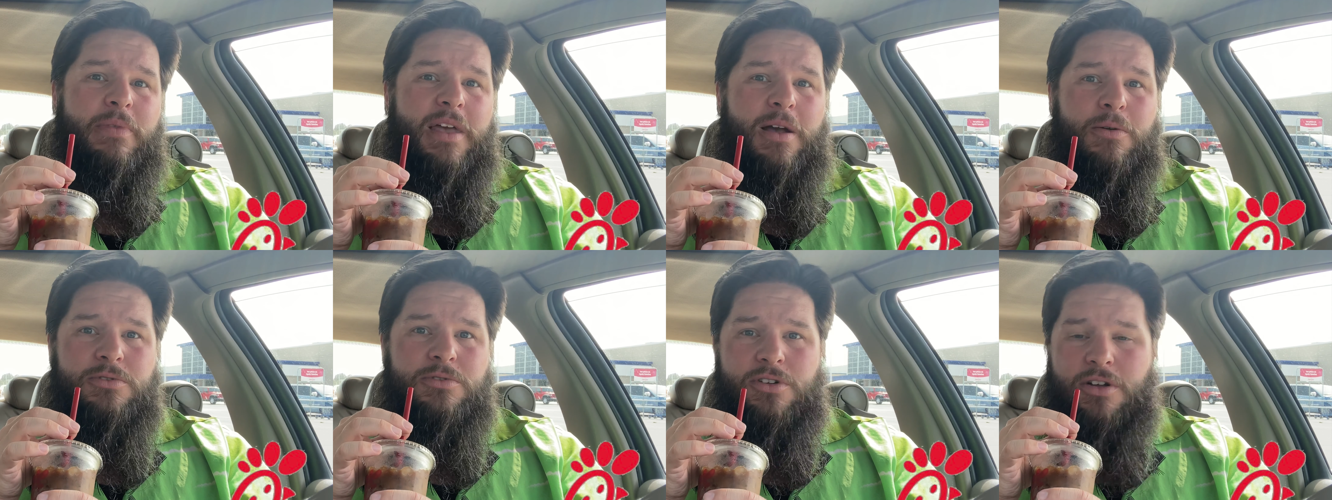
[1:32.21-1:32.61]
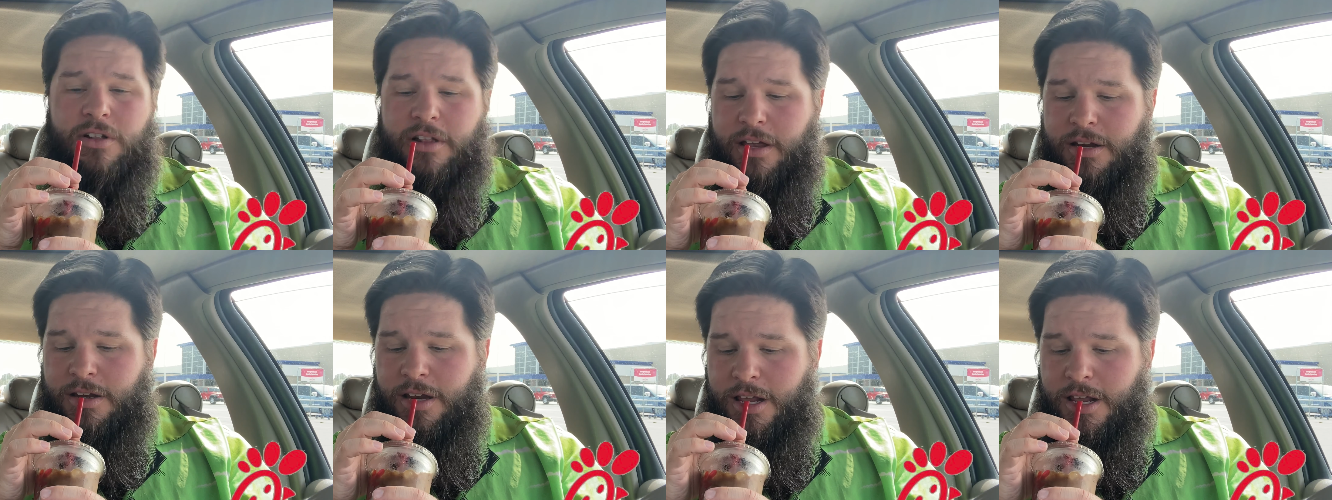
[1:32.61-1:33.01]
That was all
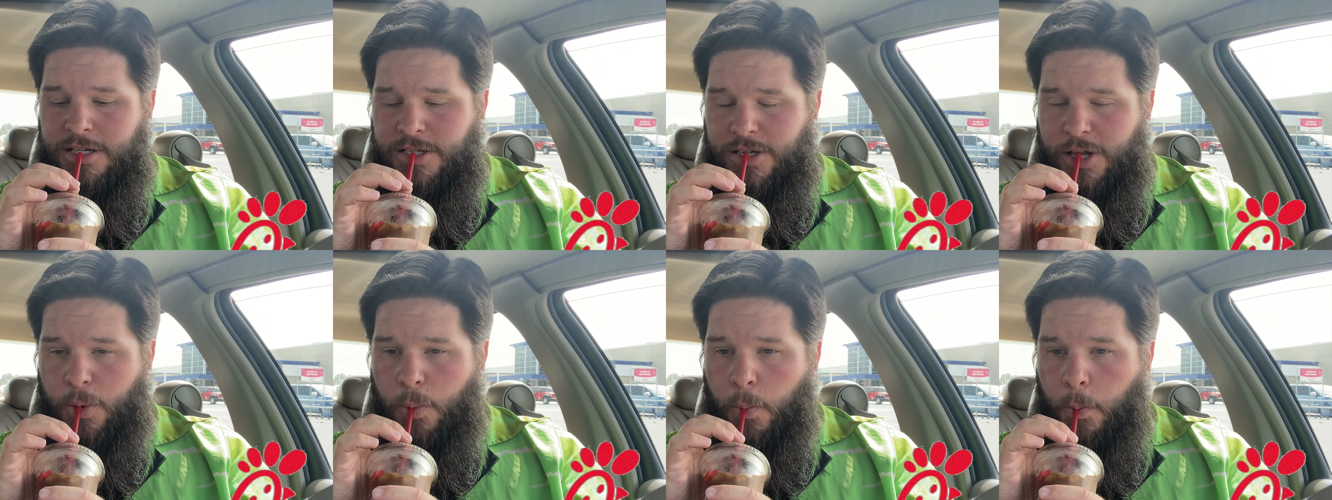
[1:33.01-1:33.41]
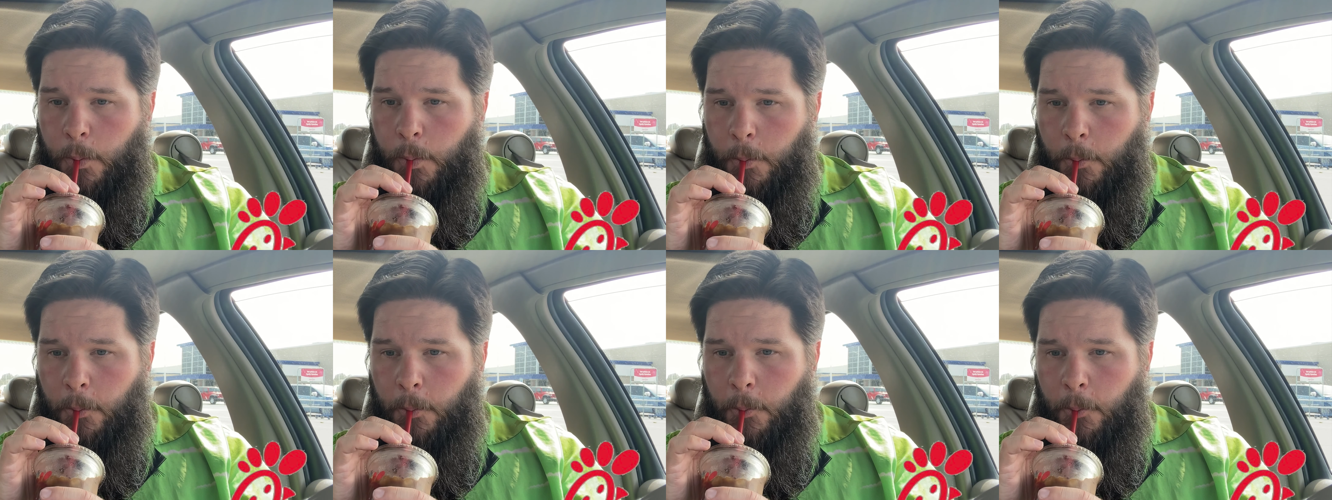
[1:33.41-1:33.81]
I tasted.
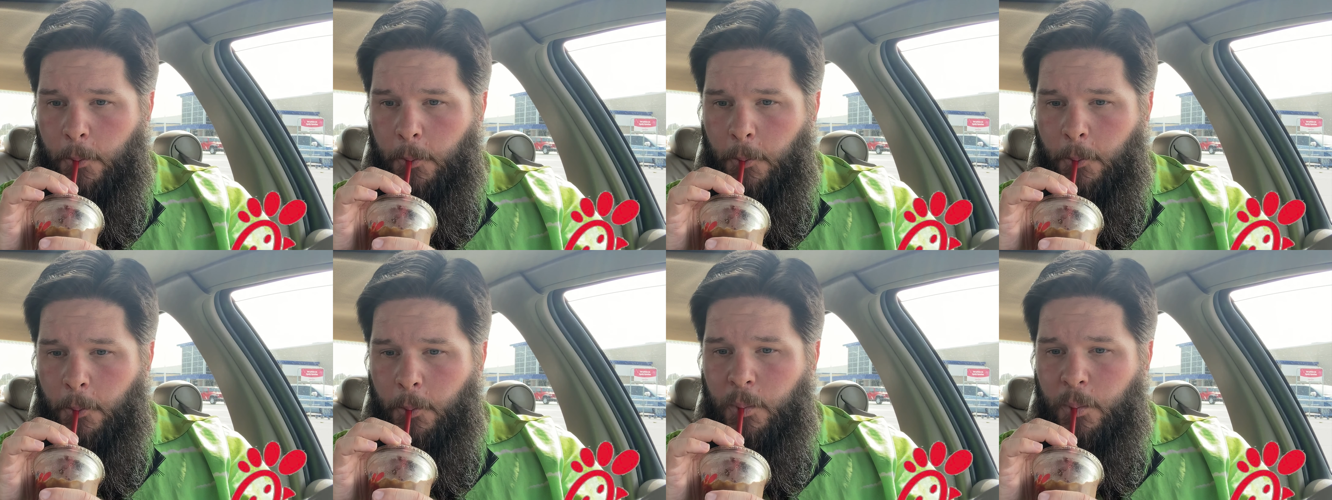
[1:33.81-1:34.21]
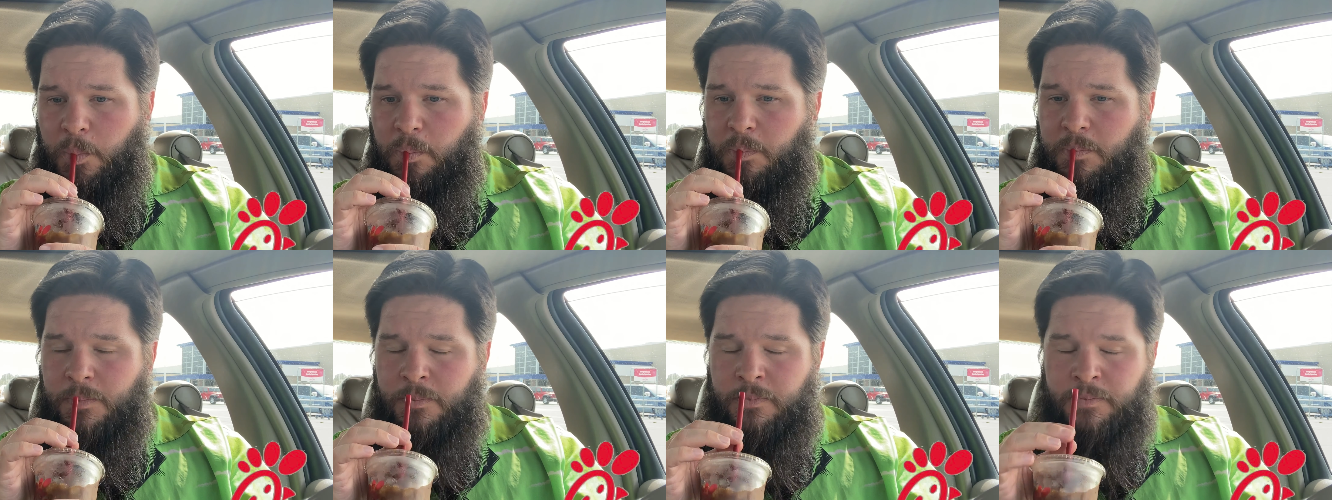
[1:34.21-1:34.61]

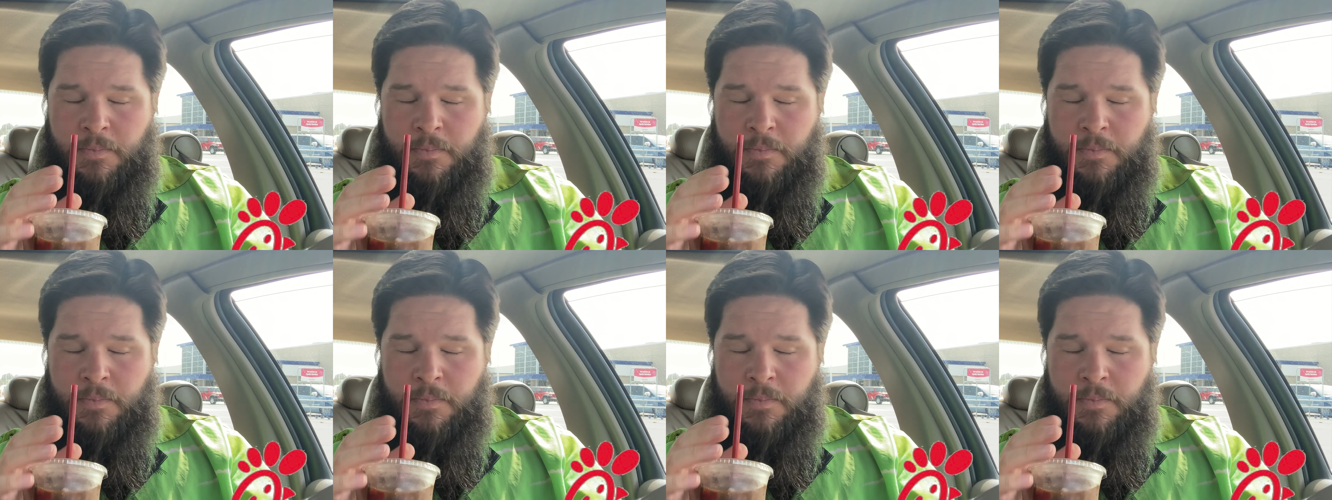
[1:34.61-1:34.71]
Mm.